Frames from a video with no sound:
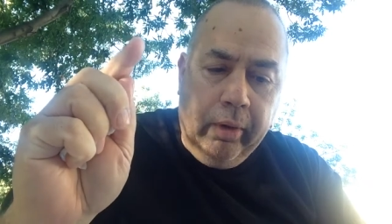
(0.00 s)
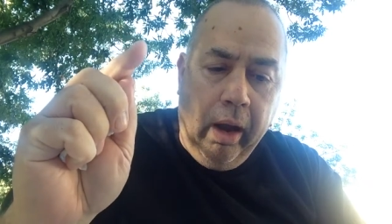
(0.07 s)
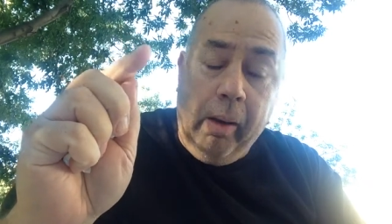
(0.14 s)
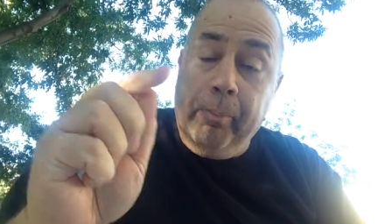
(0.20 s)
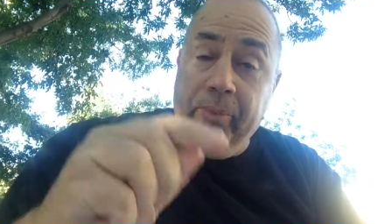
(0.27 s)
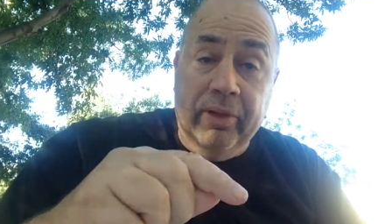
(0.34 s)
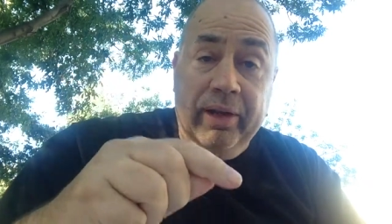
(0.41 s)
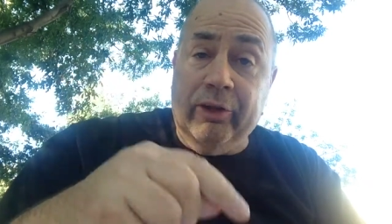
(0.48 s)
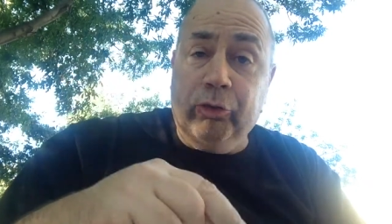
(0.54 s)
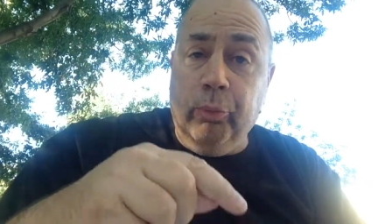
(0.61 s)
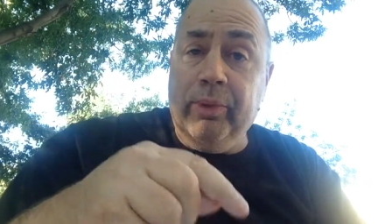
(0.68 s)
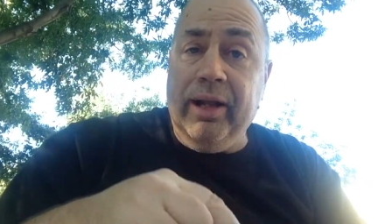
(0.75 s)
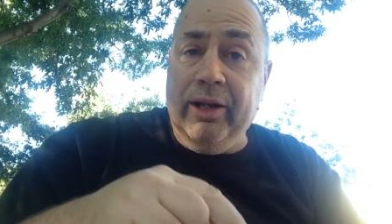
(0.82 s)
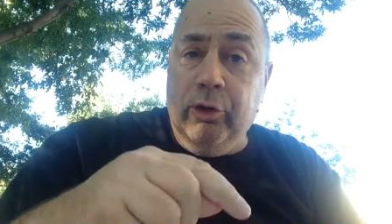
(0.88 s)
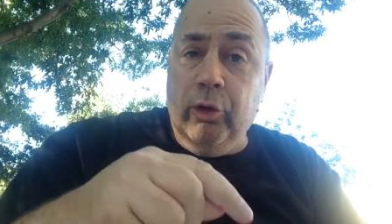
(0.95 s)
um, the next
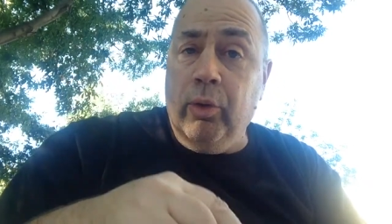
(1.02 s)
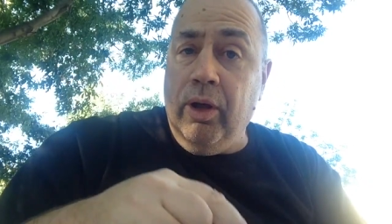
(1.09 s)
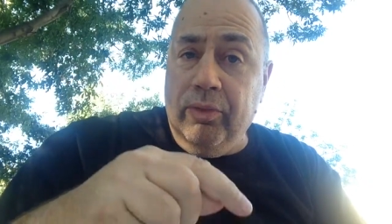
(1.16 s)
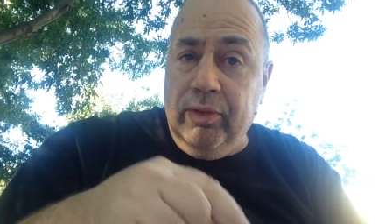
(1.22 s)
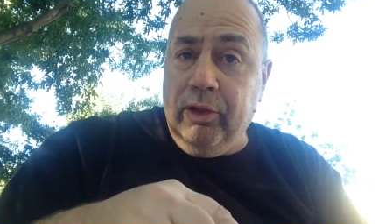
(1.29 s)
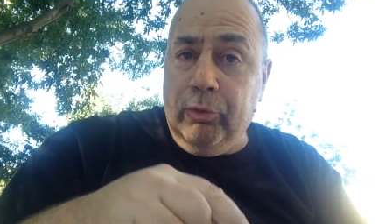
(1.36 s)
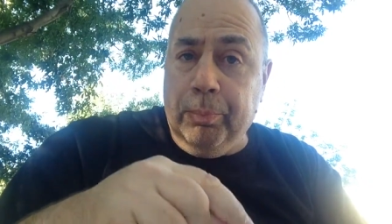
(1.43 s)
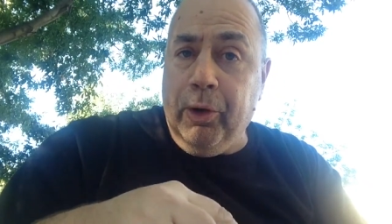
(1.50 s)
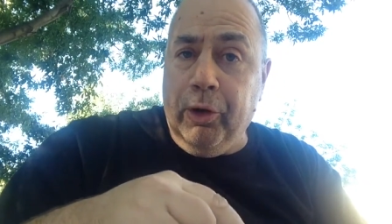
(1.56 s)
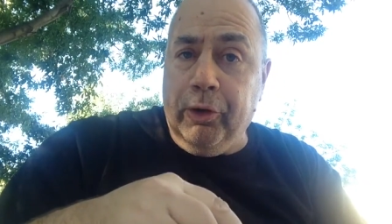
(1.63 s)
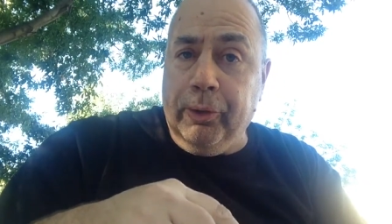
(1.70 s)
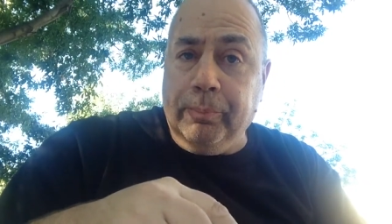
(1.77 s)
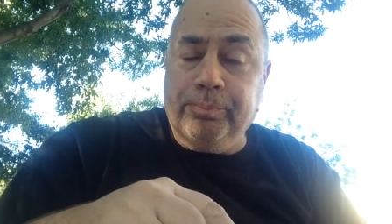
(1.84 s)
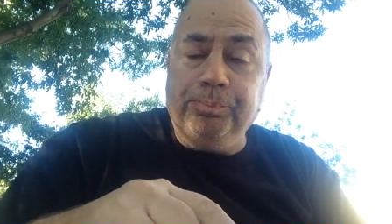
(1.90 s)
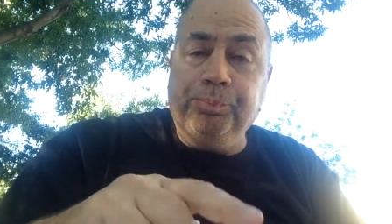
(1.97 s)
one I do on this
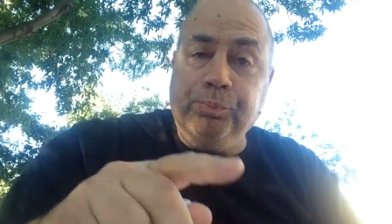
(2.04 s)
burger,